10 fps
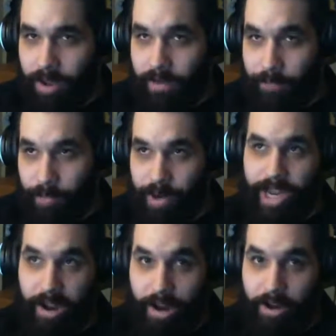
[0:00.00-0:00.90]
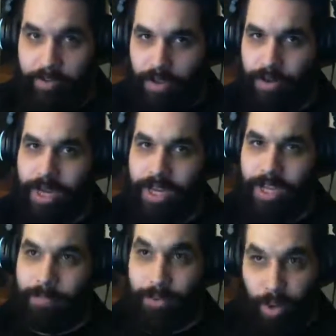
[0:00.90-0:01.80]
free of
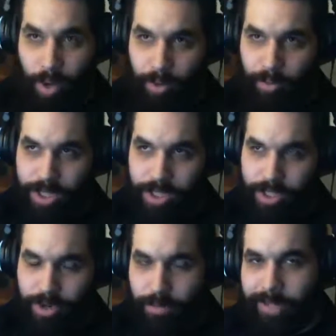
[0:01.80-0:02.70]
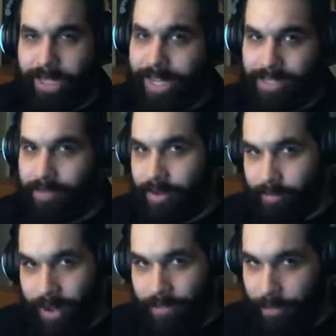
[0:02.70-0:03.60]
Unity Pro, which is normally like
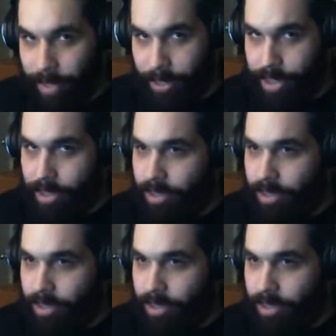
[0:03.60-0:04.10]
$75 a month.